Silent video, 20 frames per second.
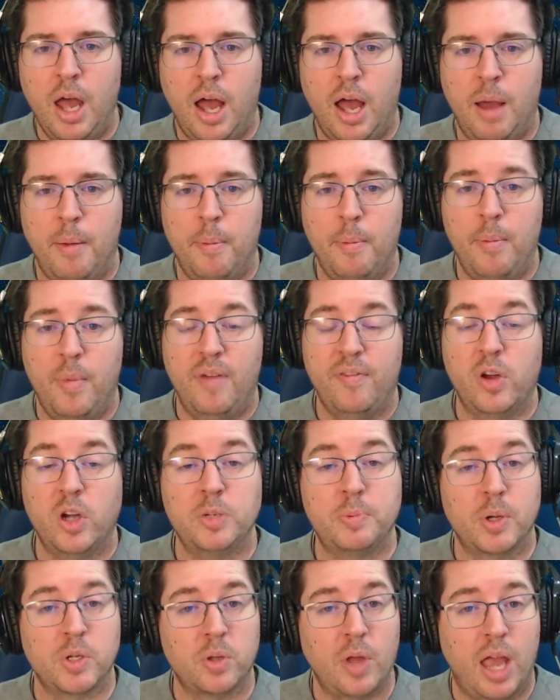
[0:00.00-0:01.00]
A very
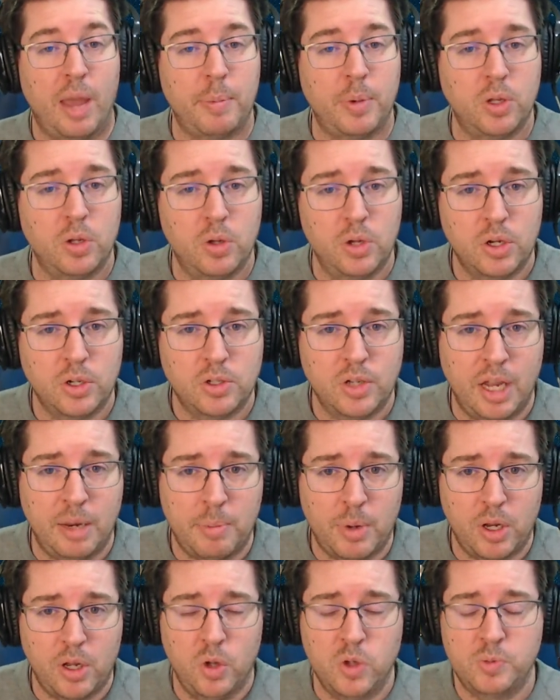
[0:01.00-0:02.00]
special Happy New Year to
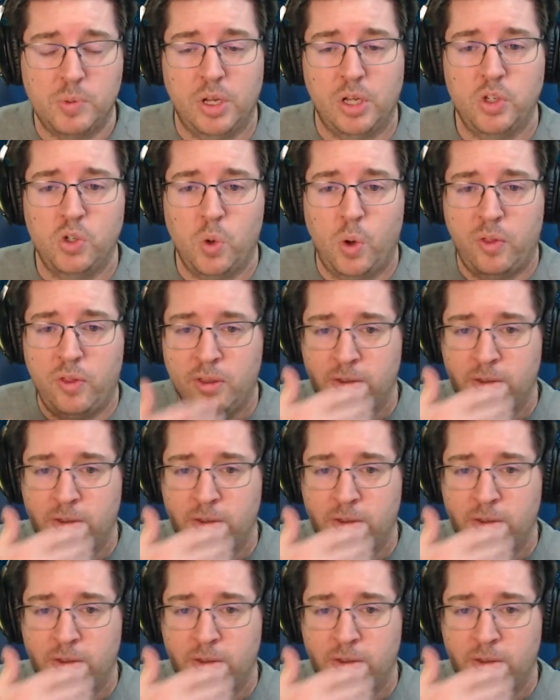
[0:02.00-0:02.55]
anybody who's been enjoying